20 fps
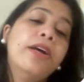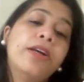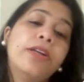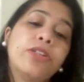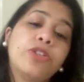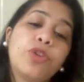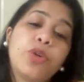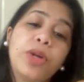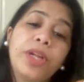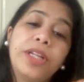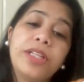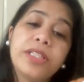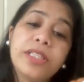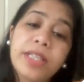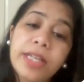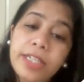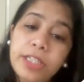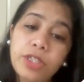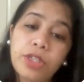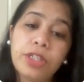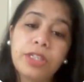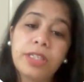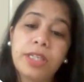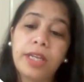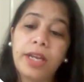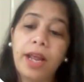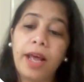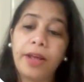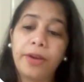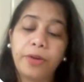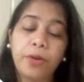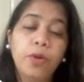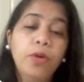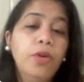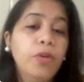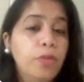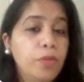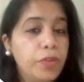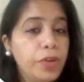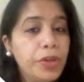So in such
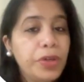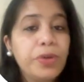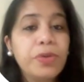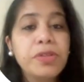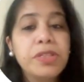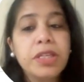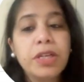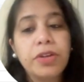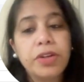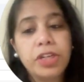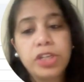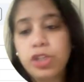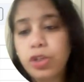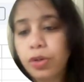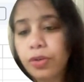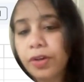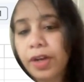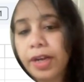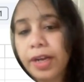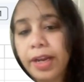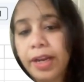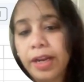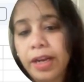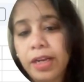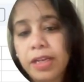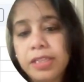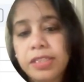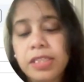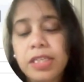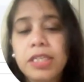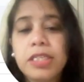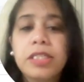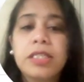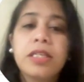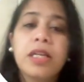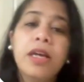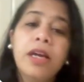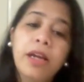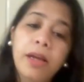scenario, we use a ratio trend analysis.